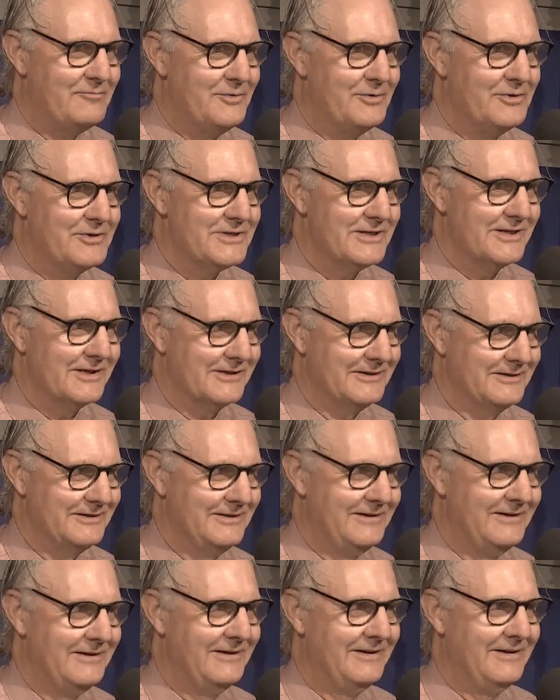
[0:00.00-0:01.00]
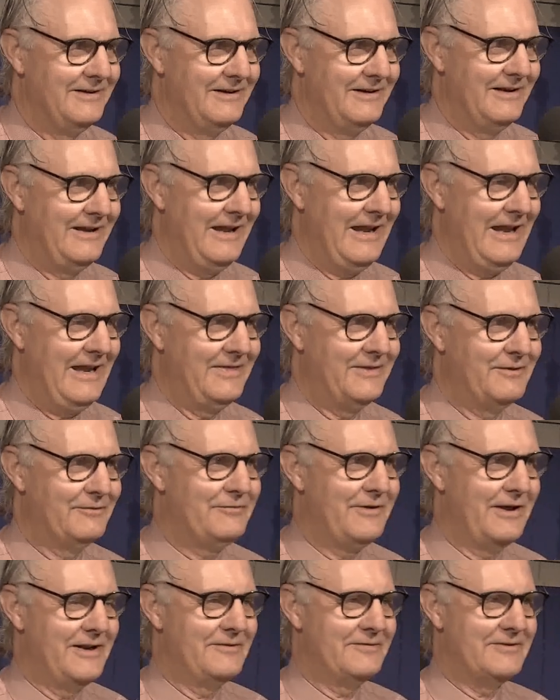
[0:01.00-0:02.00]
music and the
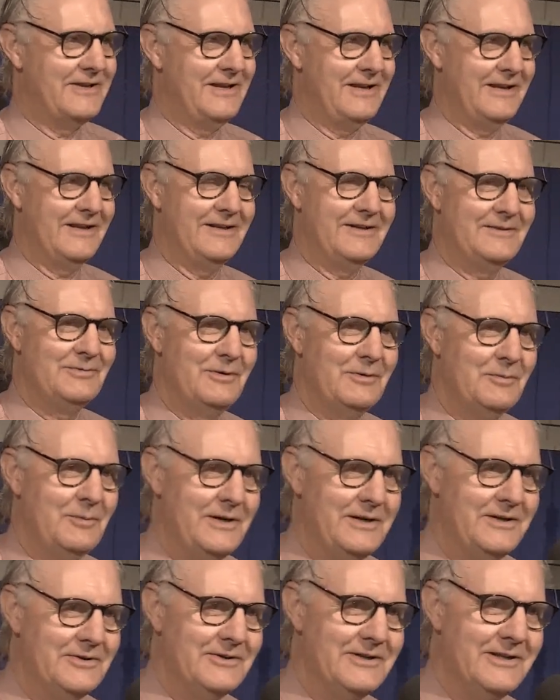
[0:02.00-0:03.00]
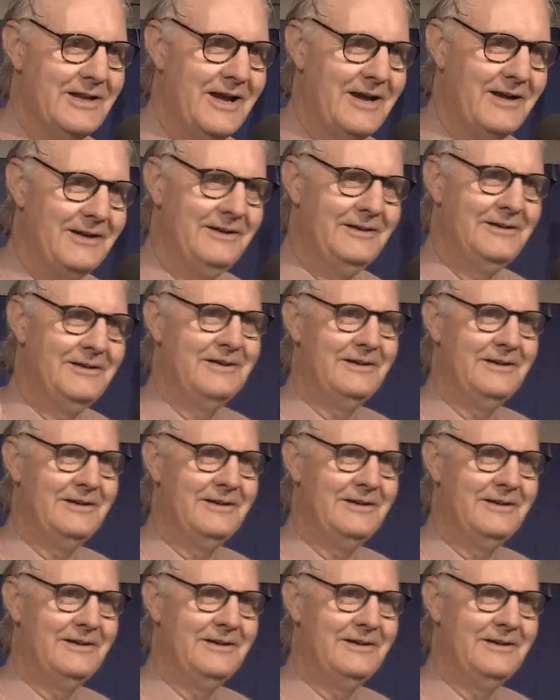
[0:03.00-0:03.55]
fun of getting into it when you're young,